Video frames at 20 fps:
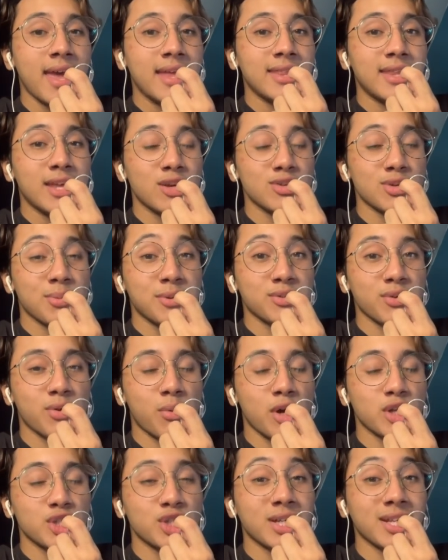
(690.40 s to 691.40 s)
Thank you so much for
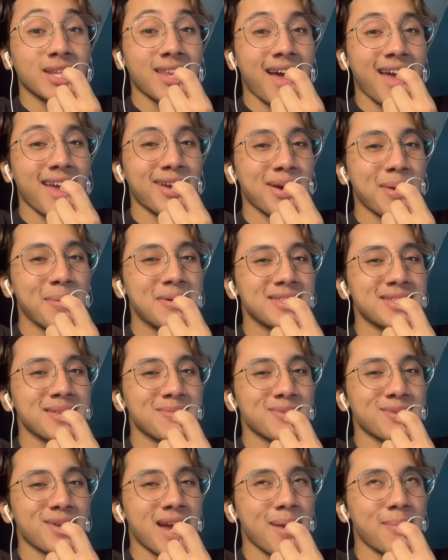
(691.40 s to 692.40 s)
watching. Like, comment,
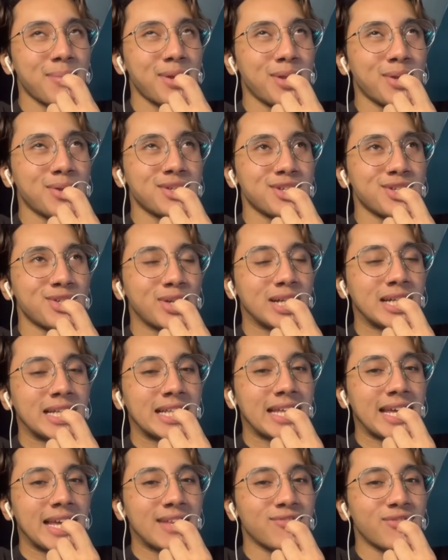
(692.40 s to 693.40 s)
subscribe, you know the
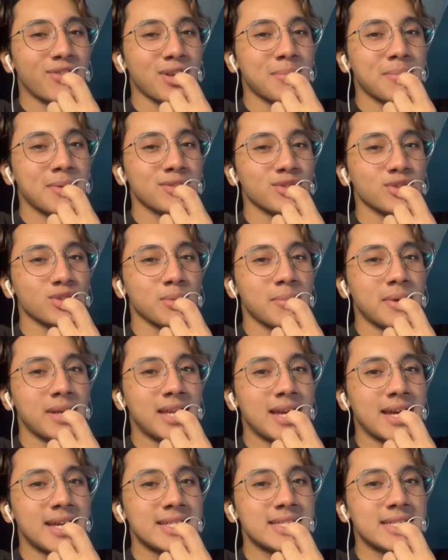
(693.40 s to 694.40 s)
drill, and follow my social
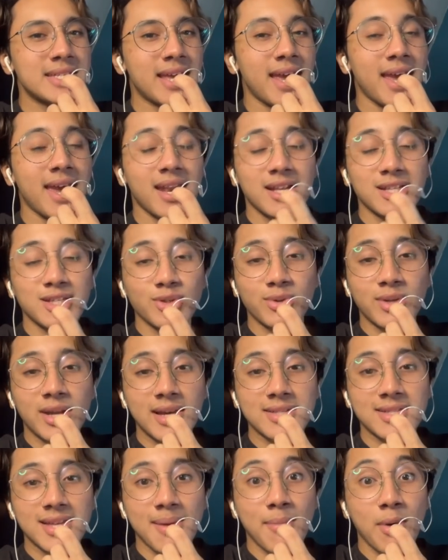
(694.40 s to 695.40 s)
medias, and I'll see you
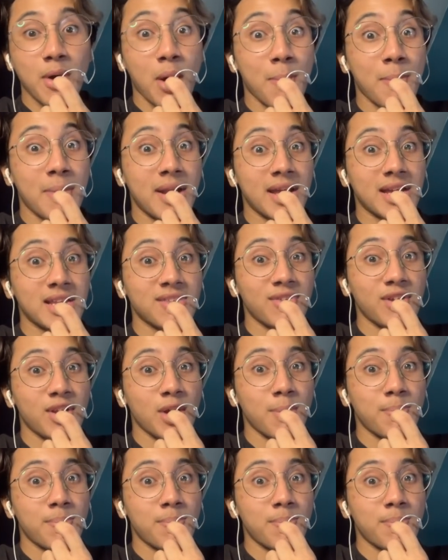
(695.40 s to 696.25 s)
next time on my next video.